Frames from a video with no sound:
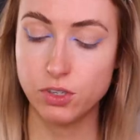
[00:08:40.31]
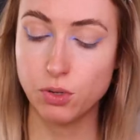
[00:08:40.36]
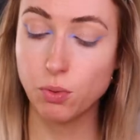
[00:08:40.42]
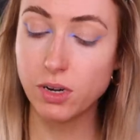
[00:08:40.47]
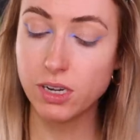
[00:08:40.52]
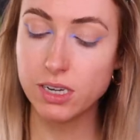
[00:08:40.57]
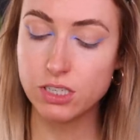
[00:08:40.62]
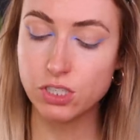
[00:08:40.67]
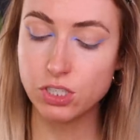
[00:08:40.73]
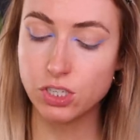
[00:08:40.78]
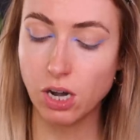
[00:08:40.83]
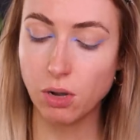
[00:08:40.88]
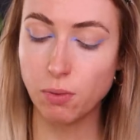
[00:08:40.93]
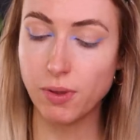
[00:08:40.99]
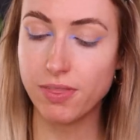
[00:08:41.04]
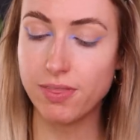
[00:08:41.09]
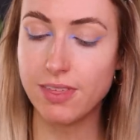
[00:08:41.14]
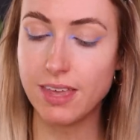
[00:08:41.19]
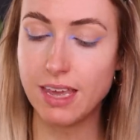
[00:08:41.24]
So we're gonna start
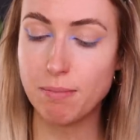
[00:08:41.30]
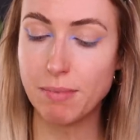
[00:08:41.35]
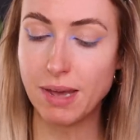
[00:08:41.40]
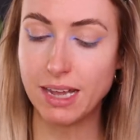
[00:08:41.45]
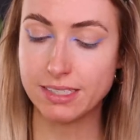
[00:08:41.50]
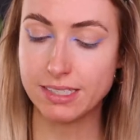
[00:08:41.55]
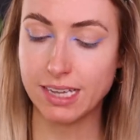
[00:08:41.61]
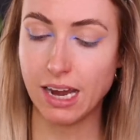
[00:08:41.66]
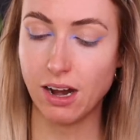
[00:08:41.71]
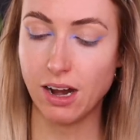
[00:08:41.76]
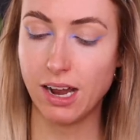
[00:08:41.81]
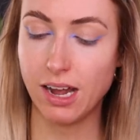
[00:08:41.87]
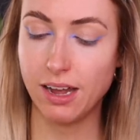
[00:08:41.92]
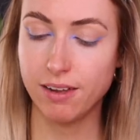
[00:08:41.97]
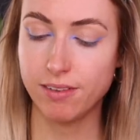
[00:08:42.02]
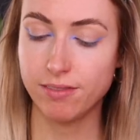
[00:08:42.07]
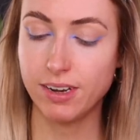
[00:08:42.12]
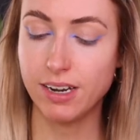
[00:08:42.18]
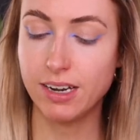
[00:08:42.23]
with the
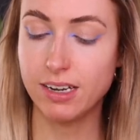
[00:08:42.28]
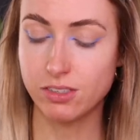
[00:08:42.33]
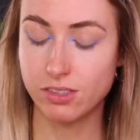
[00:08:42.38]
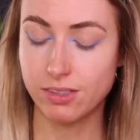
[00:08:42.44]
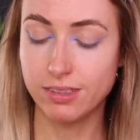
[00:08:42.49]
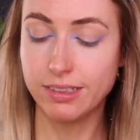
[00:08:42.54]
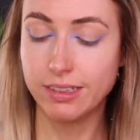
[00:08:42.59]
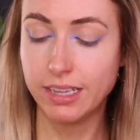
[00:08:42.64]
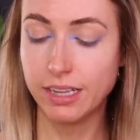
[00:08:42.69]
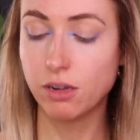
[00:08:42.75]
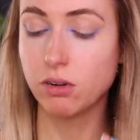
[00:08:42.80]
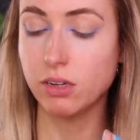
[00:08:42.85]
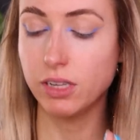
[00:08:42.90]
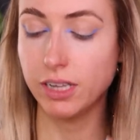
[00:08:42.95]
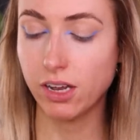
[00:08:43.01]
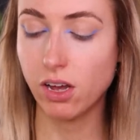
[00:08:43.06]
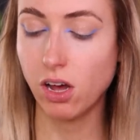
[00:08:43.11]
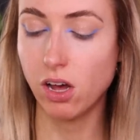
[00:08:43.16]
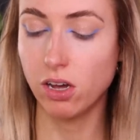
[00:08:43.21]
mascara. It is
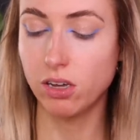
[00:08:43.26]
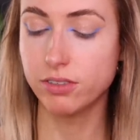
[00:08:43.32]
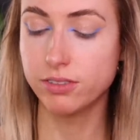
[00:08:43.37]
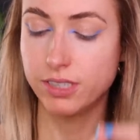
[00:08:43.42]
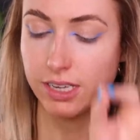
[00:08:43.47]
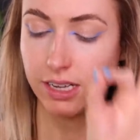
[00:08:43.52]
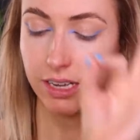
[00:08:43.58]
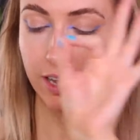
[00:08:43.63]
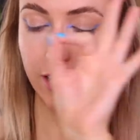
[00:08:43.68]
literally called